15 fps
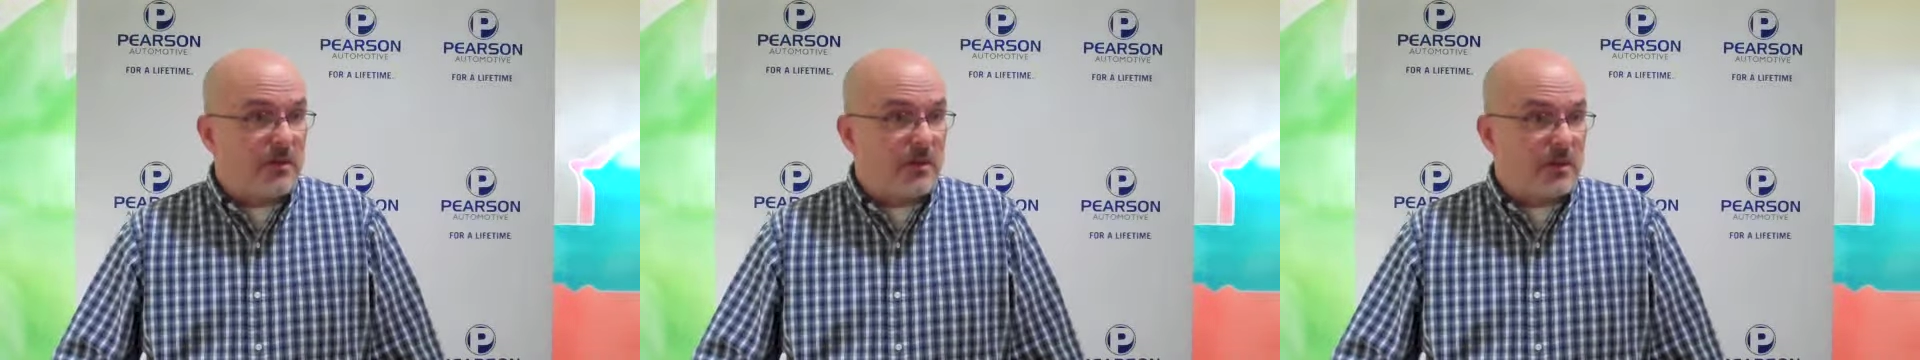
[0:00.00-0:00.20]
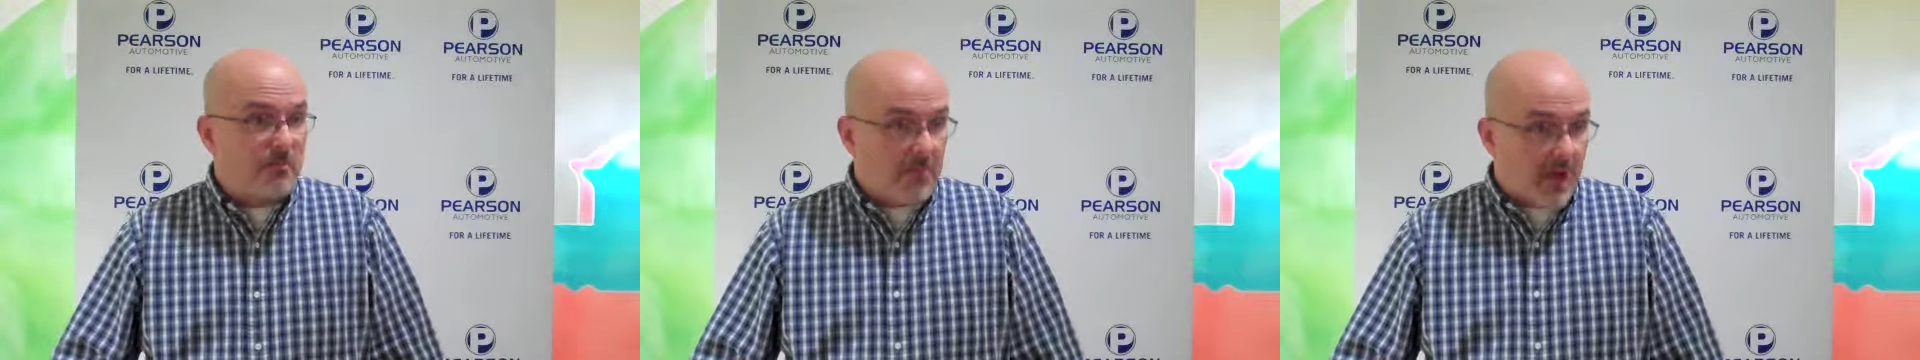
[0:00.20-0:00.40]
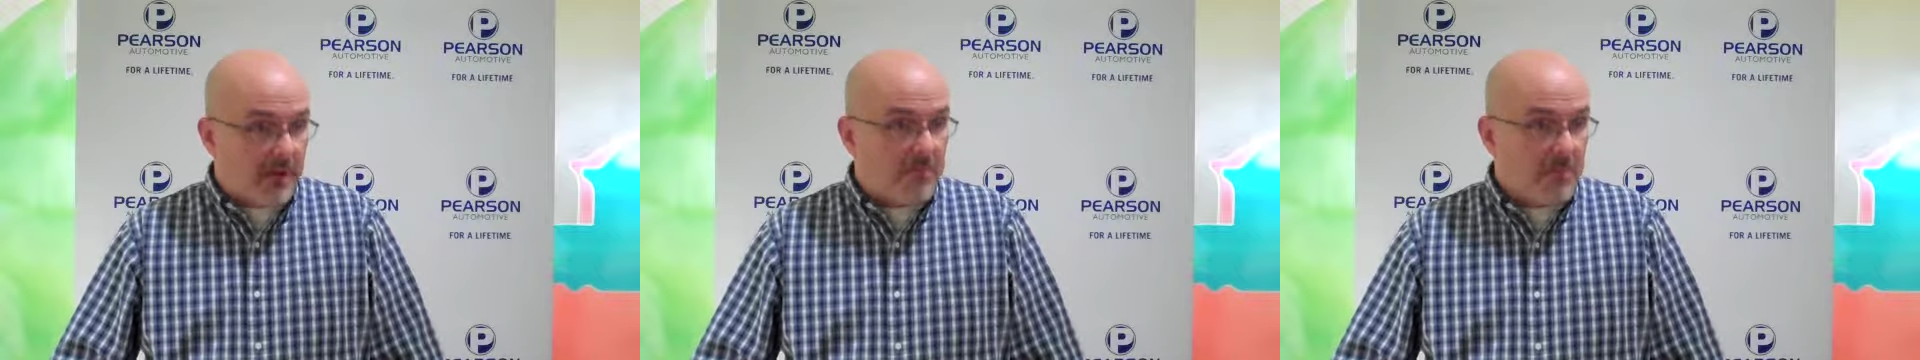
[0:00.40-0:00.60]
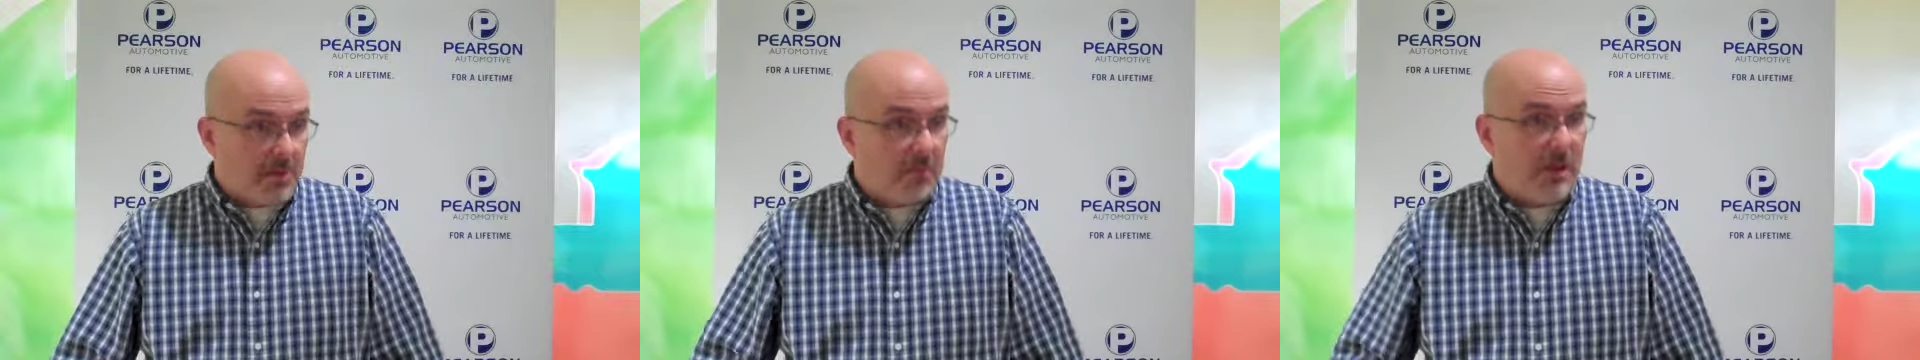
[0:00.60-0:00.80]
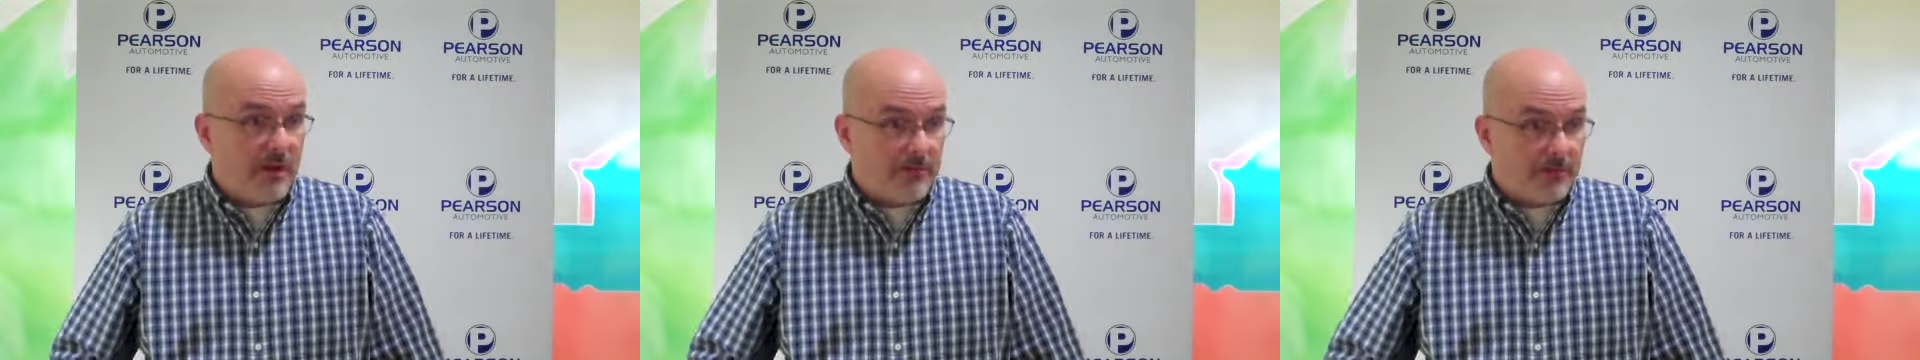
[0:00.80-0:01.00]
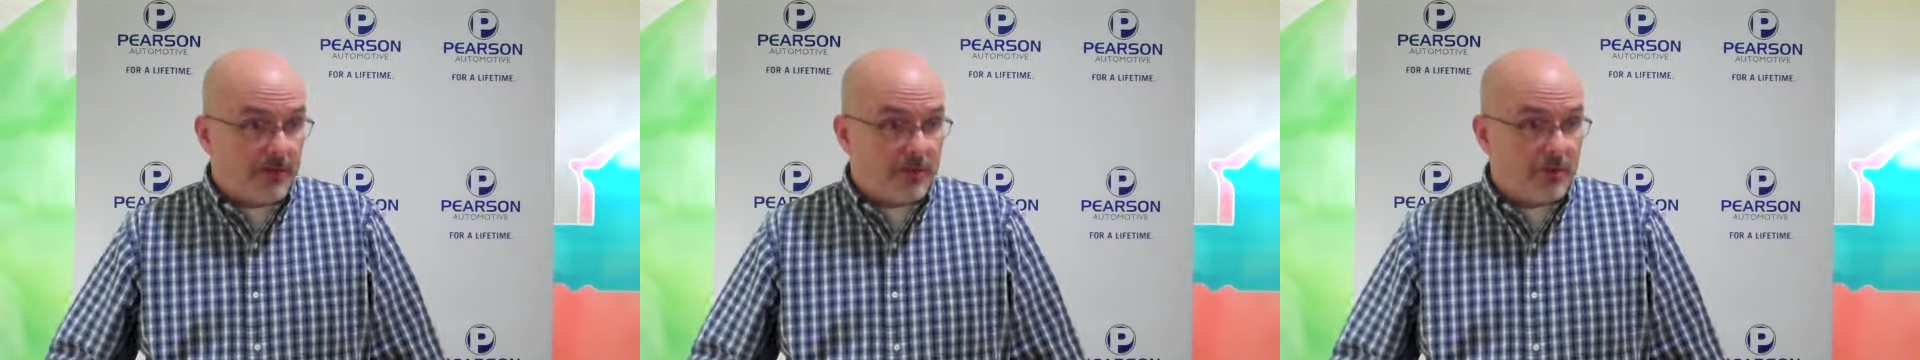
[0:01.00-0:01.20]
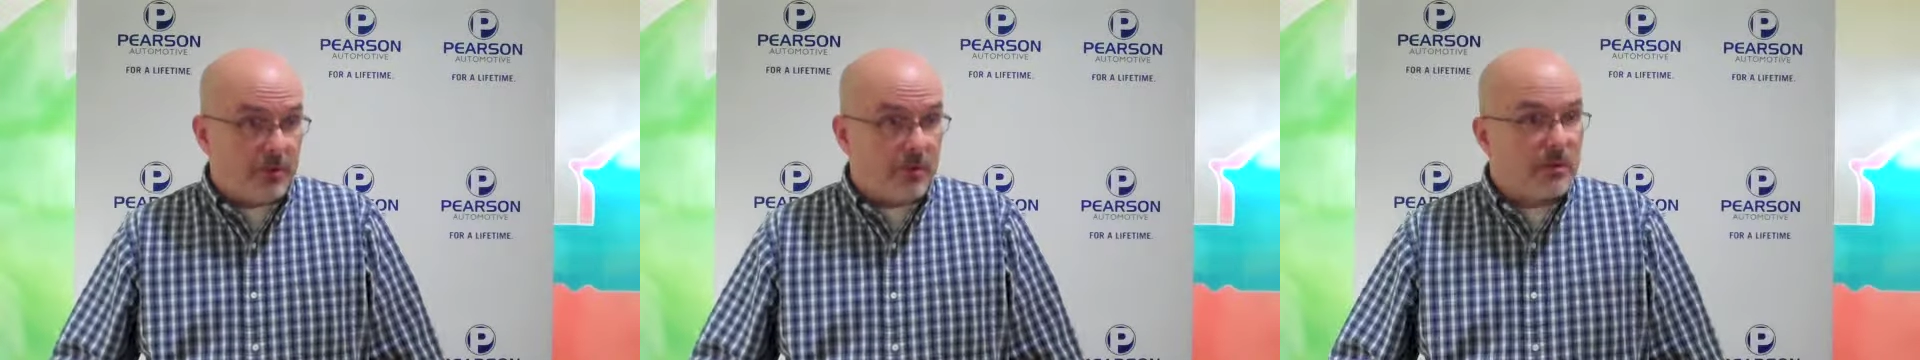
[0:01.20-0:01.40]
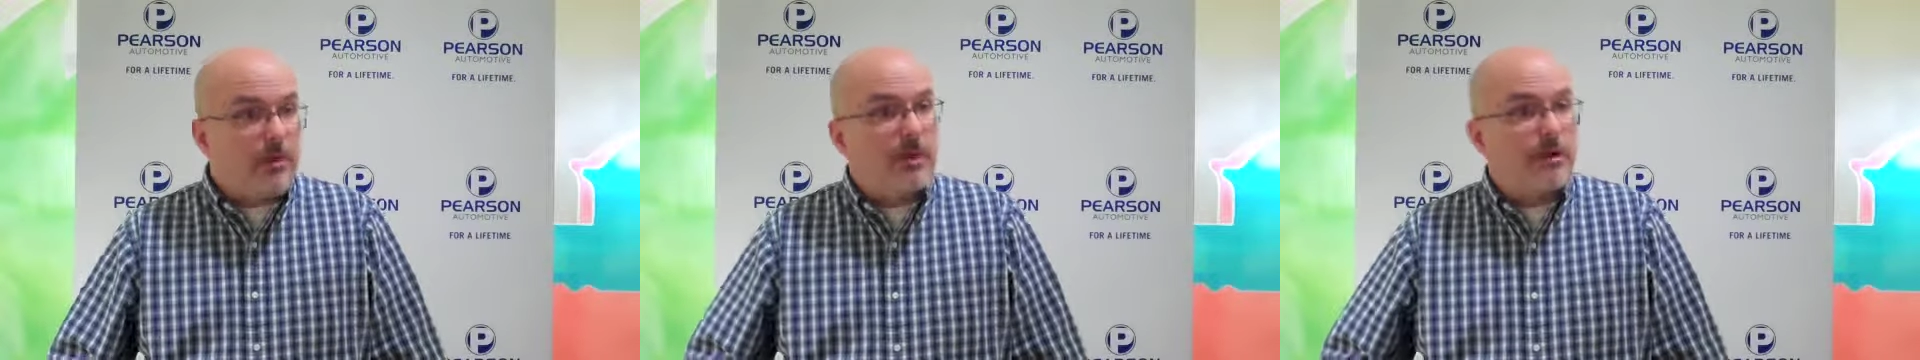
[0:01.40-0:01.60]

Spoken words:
that might be beneficial